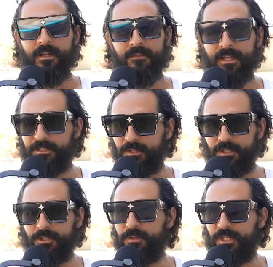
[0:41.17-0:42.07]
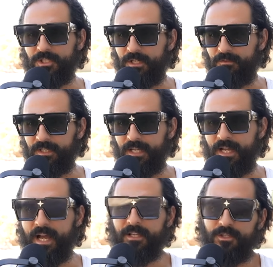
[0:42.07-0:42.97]
That's what I do each and every day.
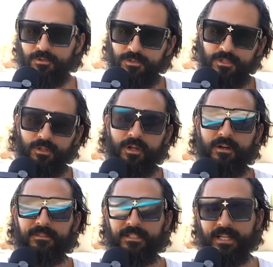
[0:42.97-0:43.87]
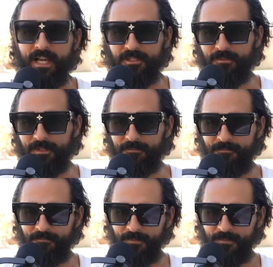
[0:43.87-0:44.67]
I use the law of detachment